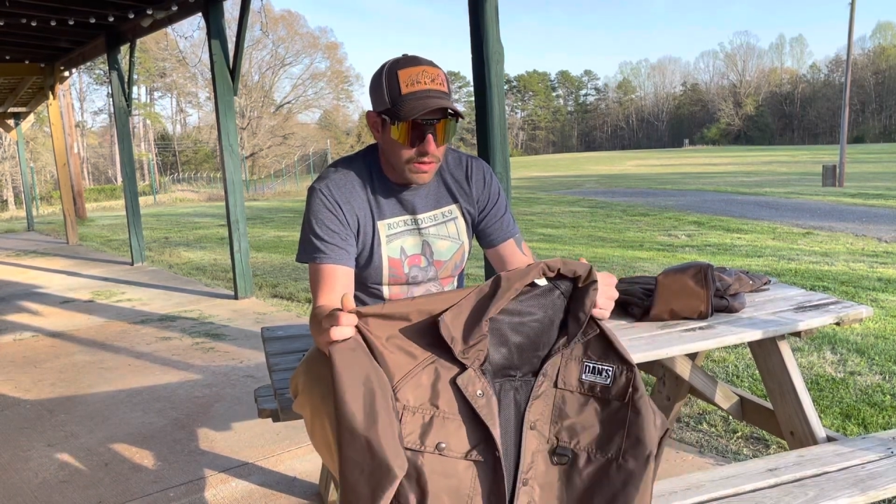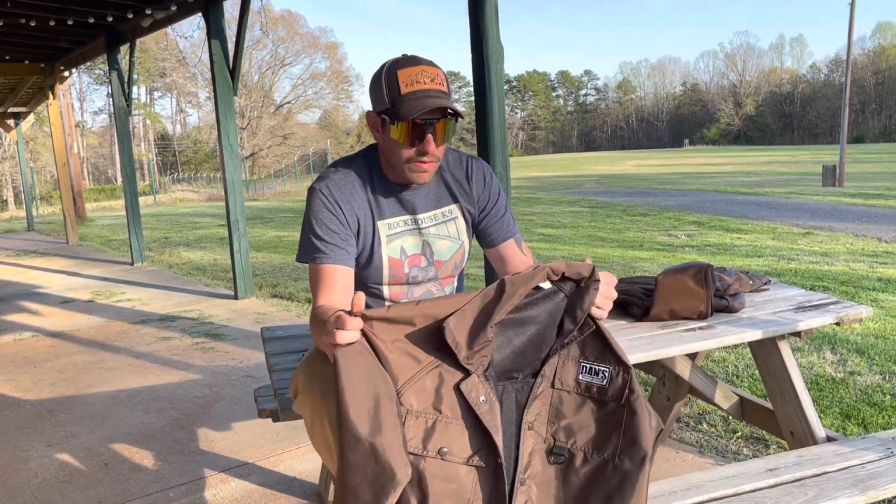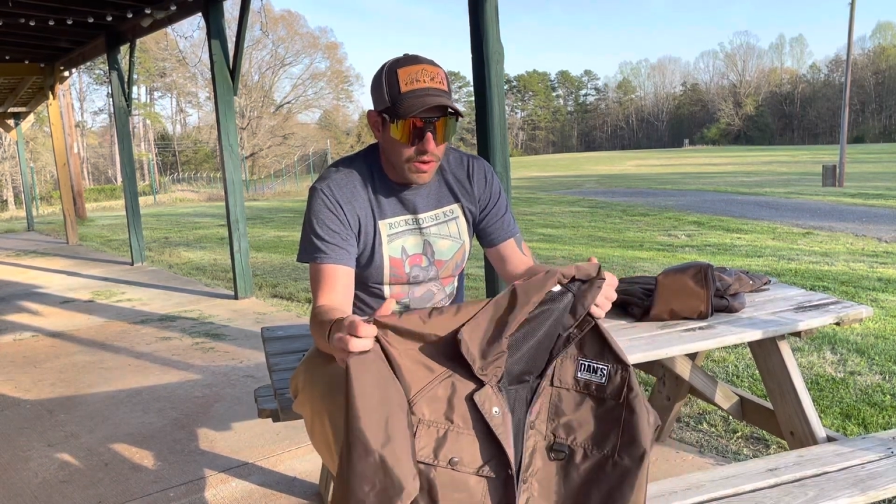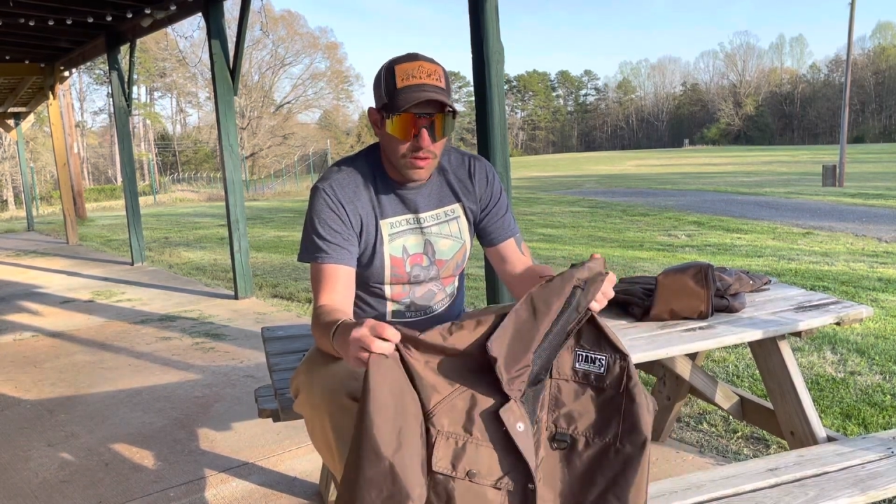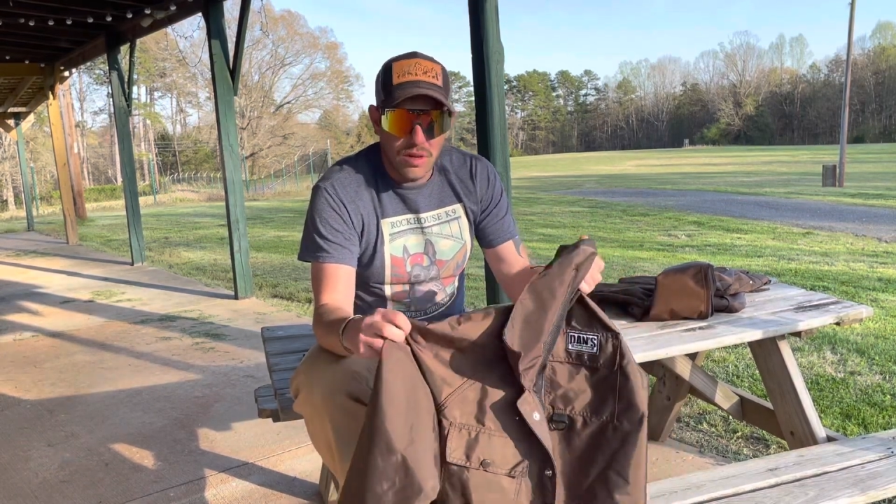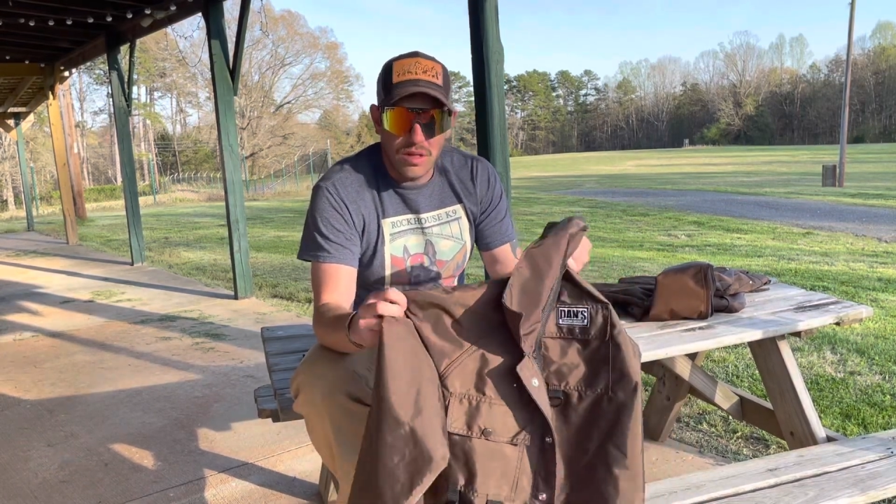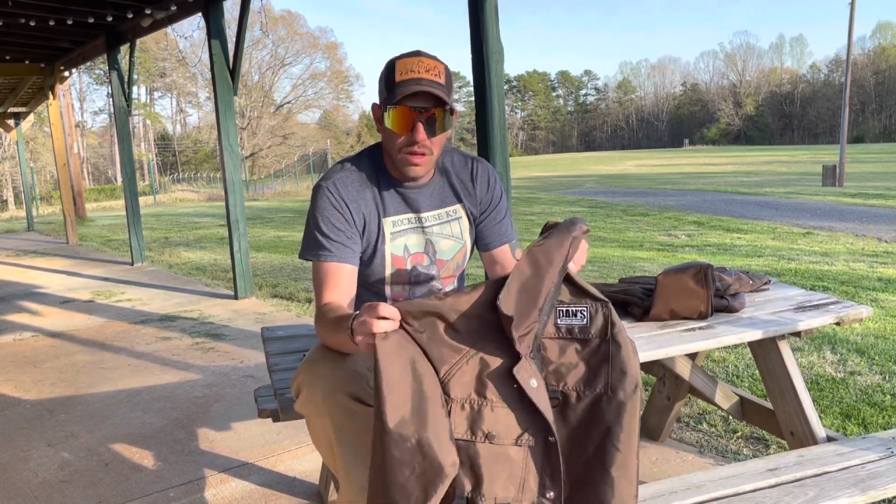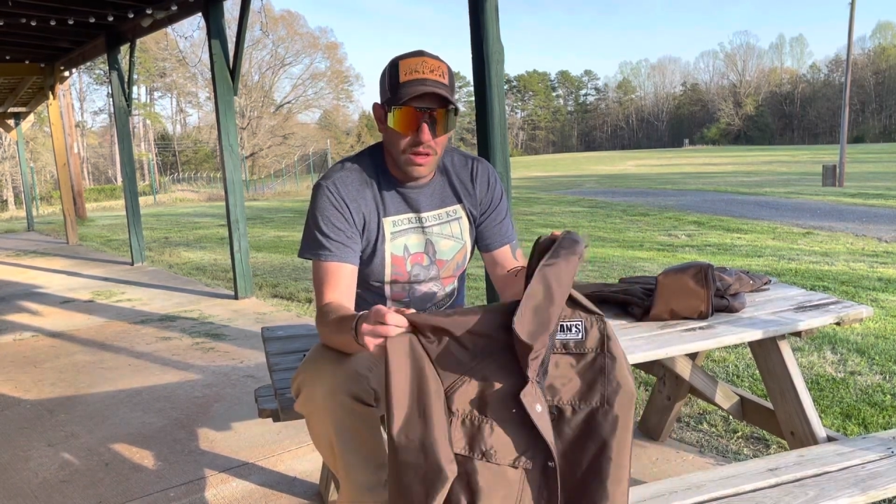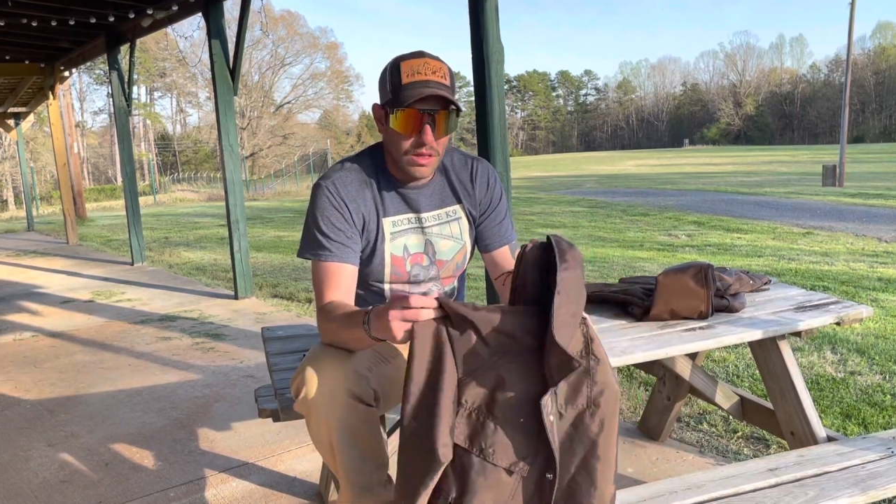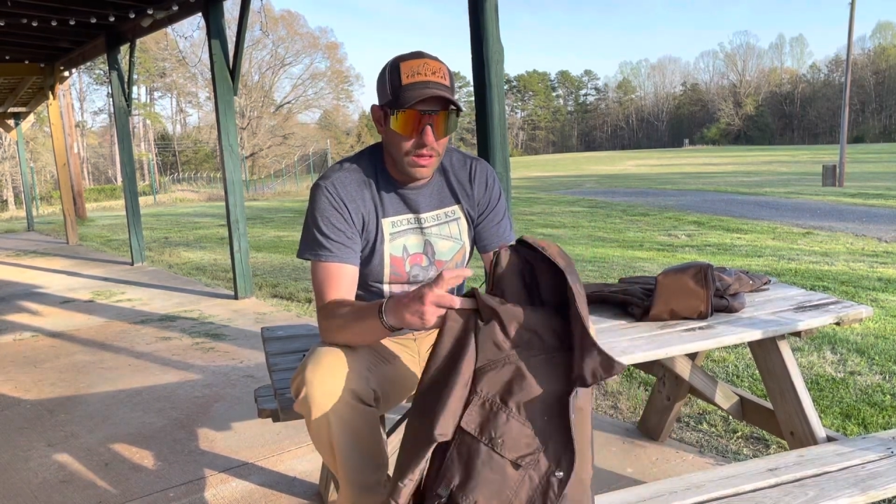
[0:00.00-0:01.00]
version. It's
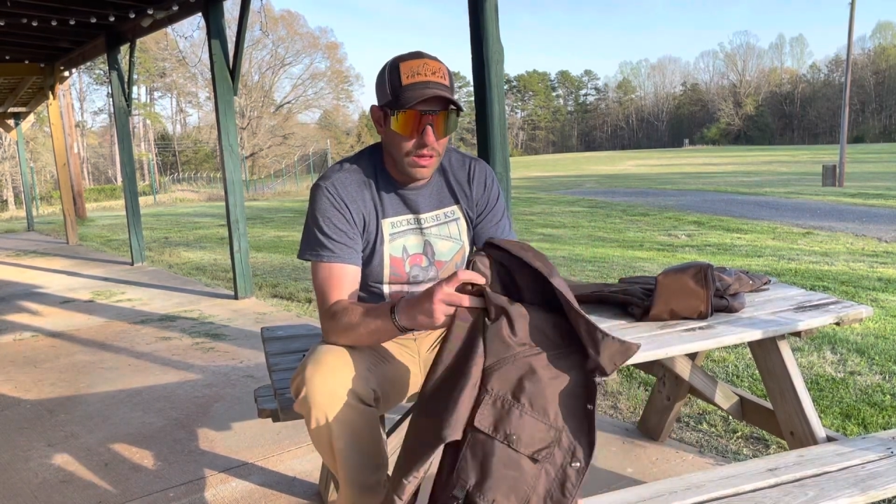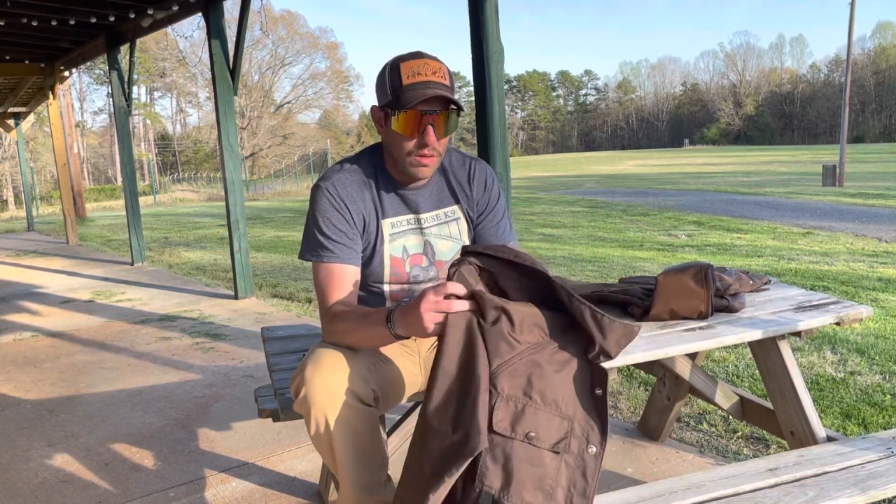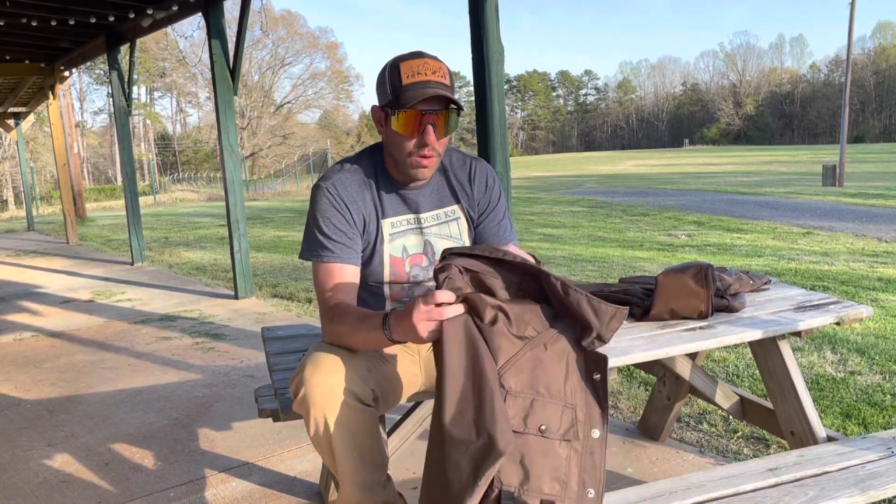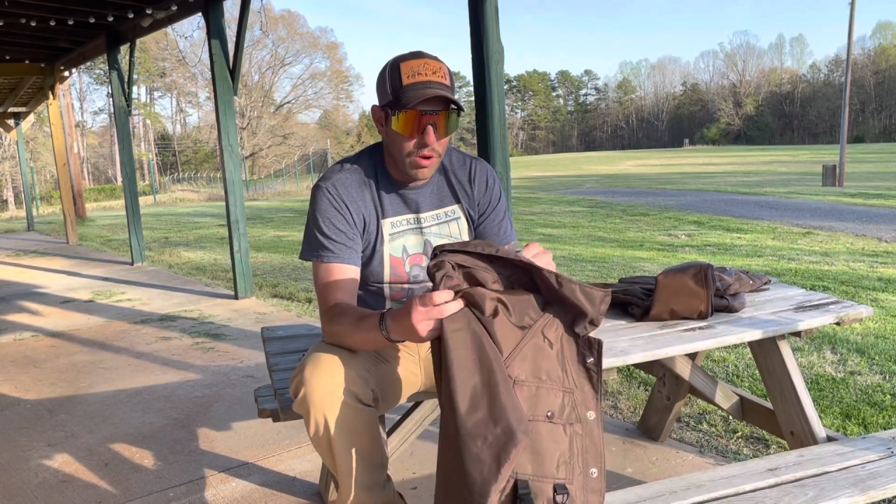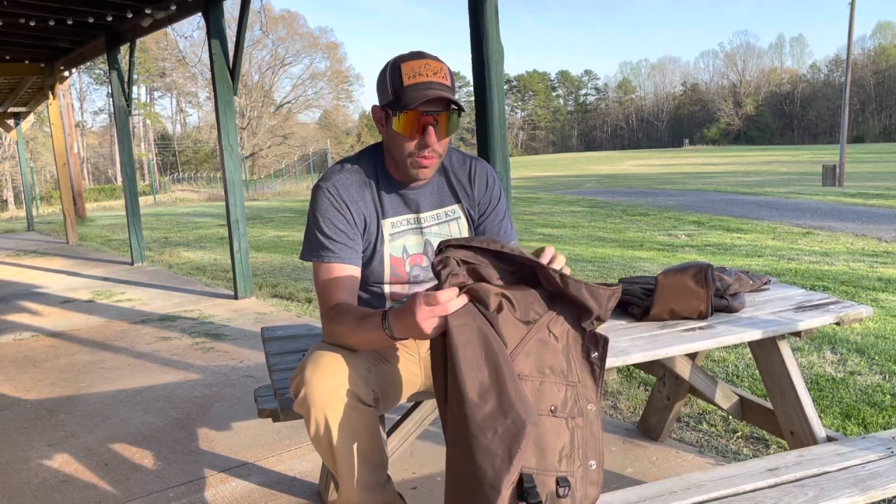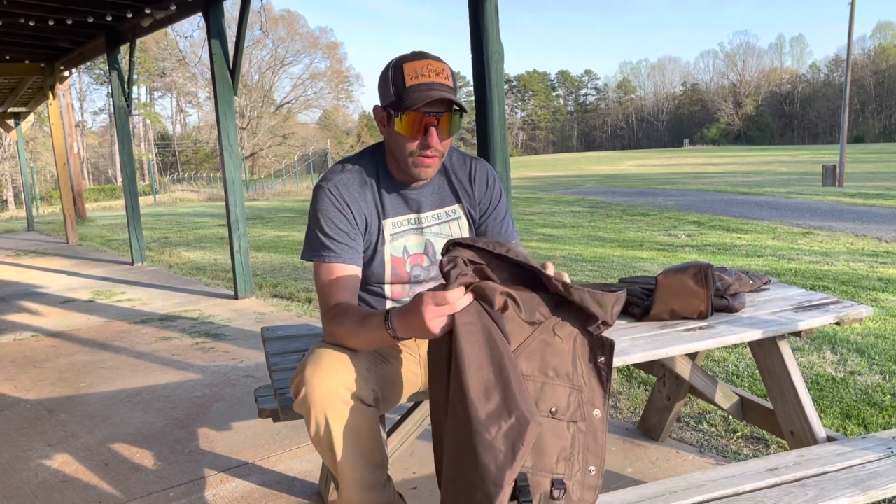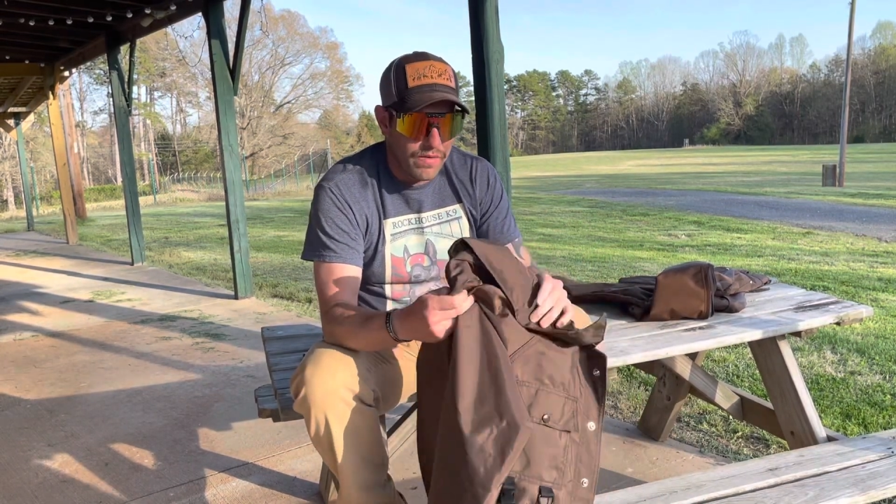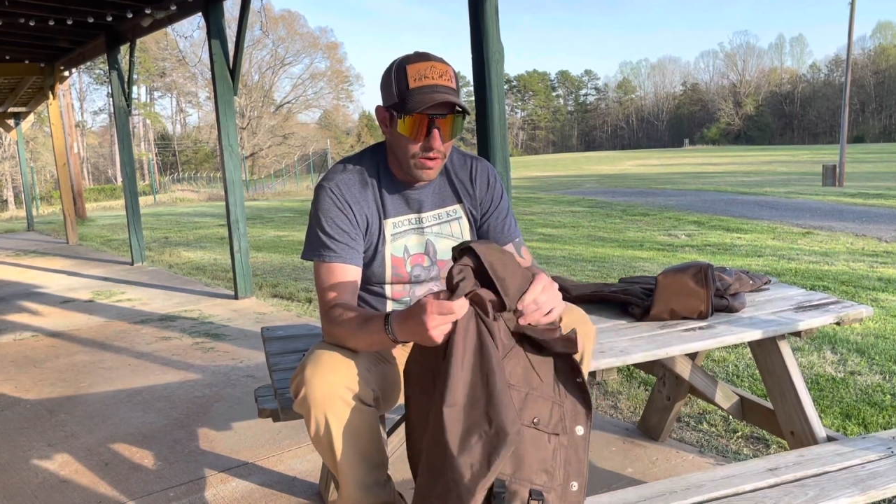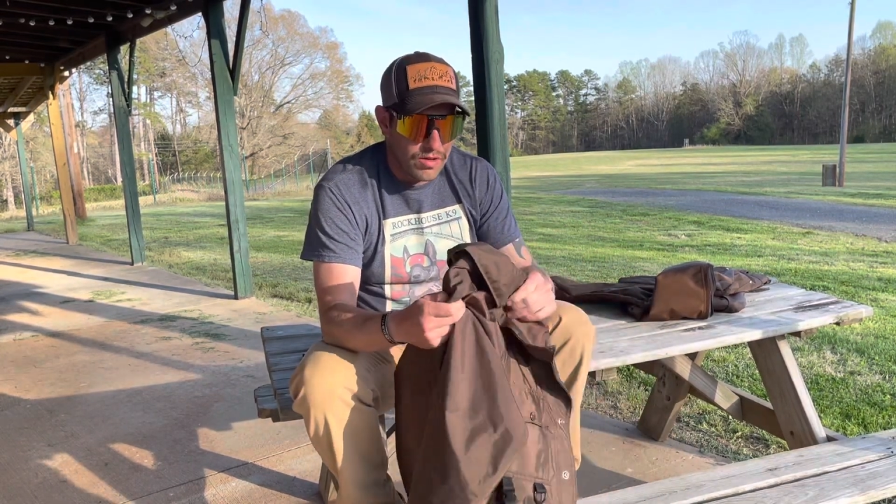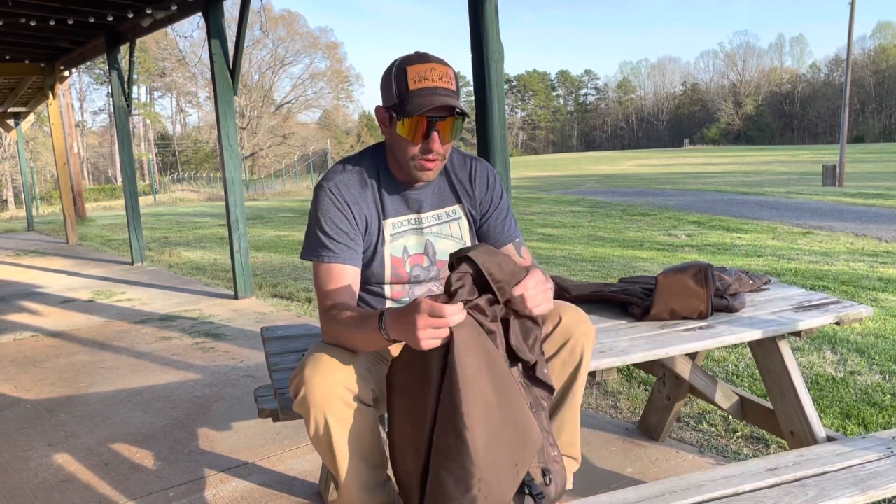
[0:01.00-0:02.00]
not the waterproof
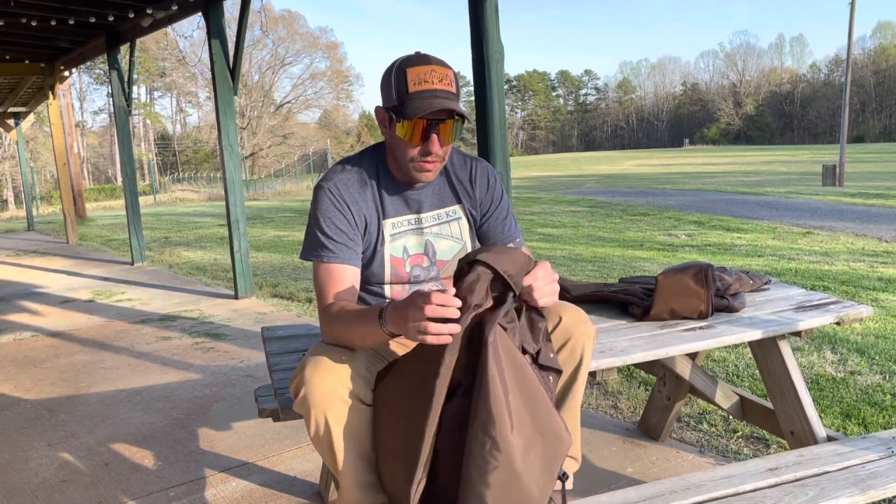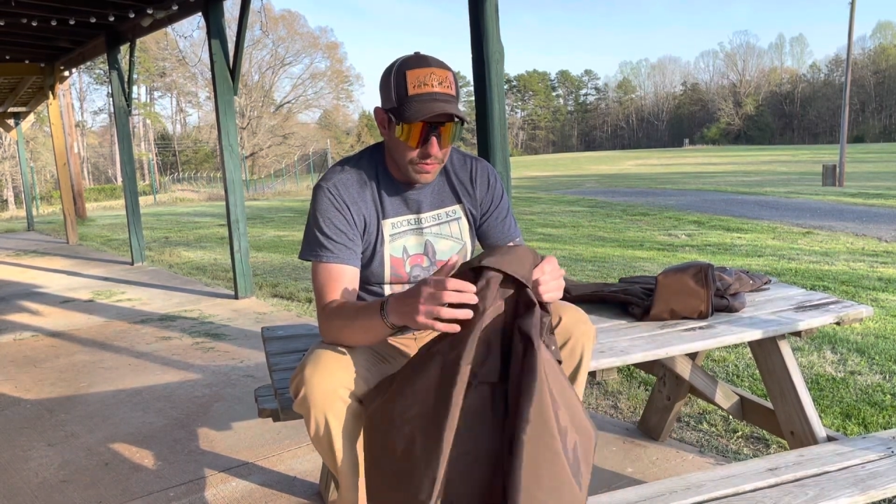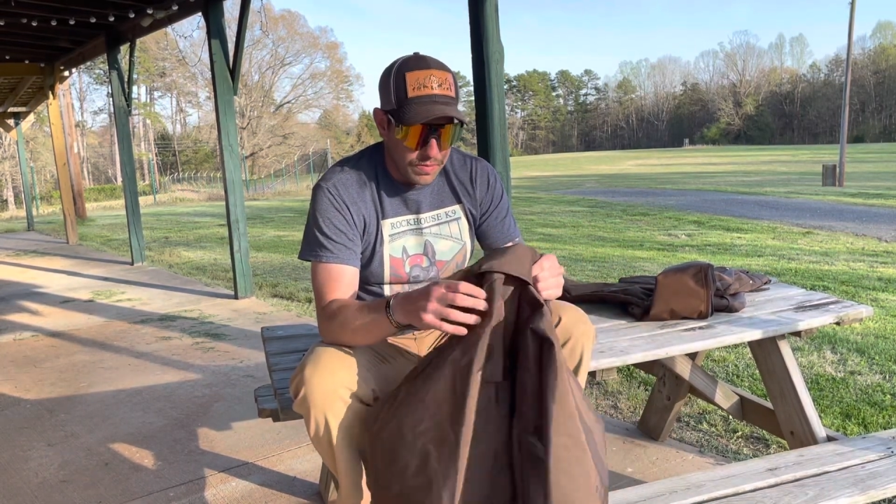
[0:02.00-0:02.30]
version.